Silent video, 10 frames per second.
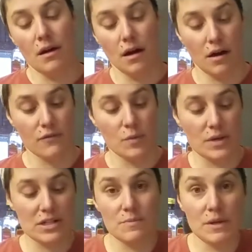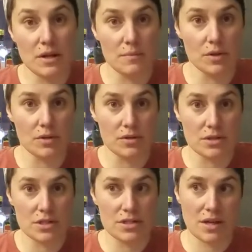If you want to speed up your grilled
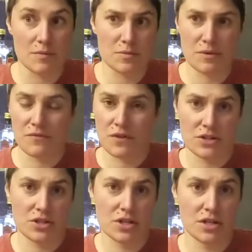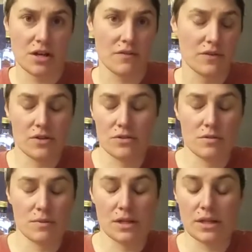cheese sandwich but finish it in the oven or
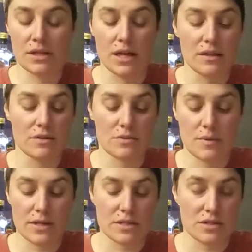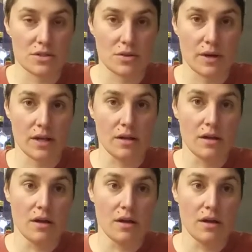something like that, there's ways to do it.